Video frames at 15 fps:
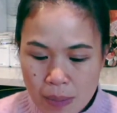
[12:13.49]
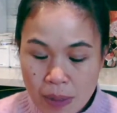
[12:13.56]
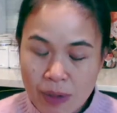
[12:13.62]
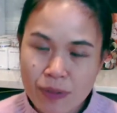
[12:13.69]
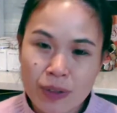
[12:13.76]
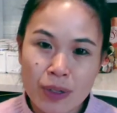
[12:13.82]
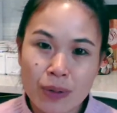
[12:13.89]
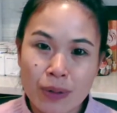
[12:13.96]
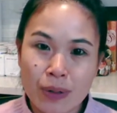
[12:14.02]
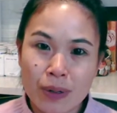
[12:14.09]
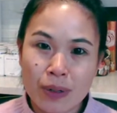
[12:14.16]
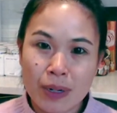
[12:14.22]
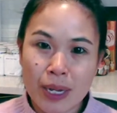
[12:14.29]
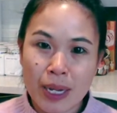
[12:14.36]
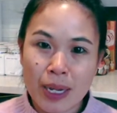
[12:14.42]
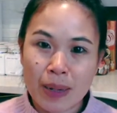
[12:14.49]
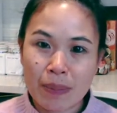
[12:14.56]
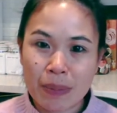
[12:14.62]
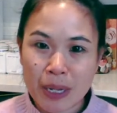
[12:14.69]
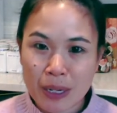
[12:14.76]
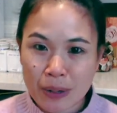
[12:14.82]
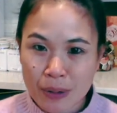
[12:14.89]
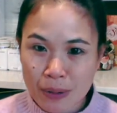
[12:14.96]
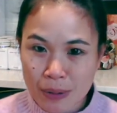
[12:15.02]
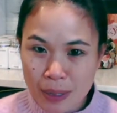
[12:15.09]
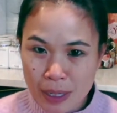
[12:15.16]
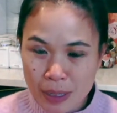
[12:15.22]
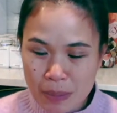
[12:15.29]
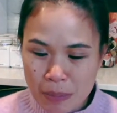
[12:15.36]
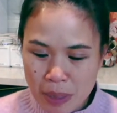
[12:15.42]
If you're a baker like
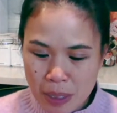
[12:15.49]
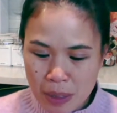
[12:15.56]
me,